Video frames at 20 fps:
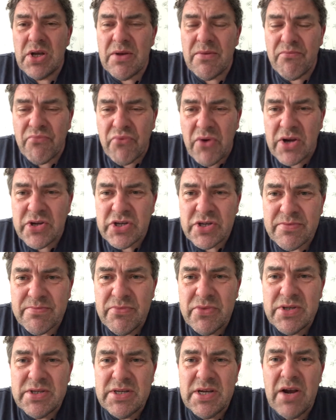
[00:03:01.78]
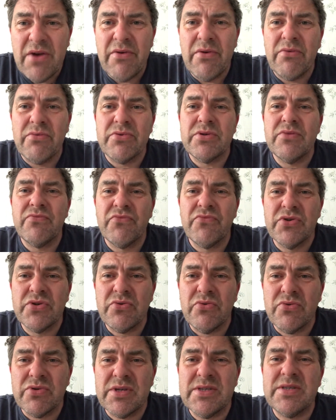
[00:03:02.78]
precious materials,
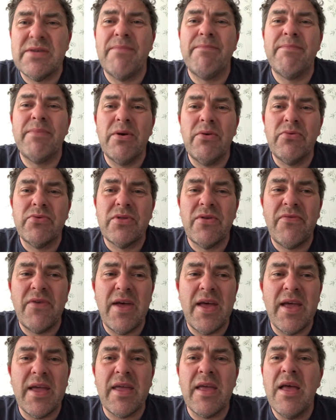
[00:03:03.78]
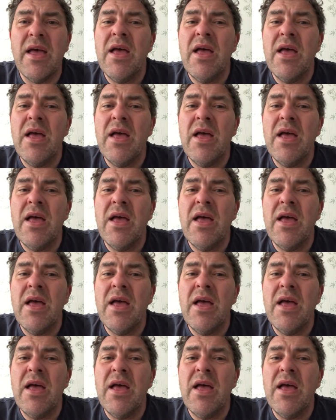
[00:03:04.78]
resources to build the thing.